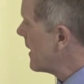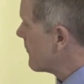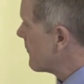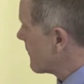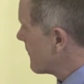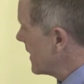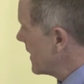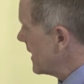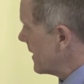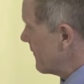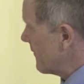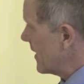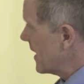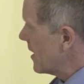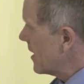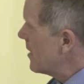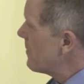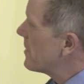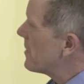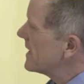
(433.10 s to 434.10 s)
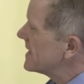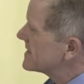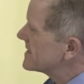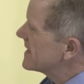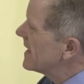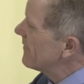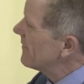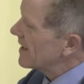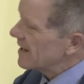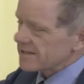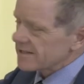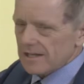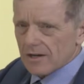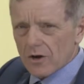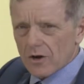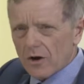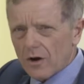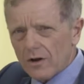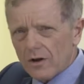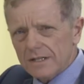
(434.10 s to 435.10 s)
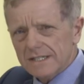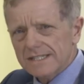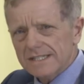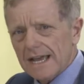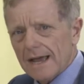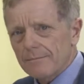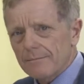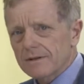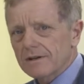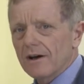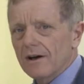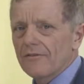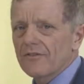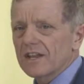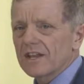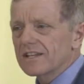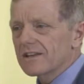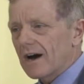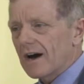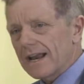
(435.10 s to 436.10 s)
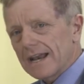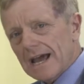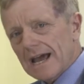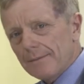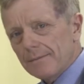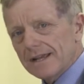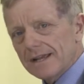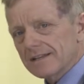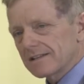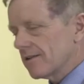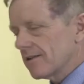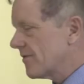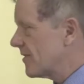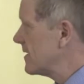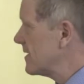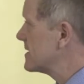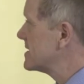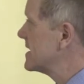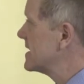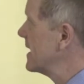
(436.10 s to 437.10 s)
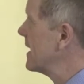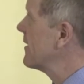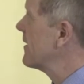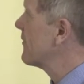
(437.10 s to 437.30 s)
figure, but it's giving us a concept of the dynamics of the tear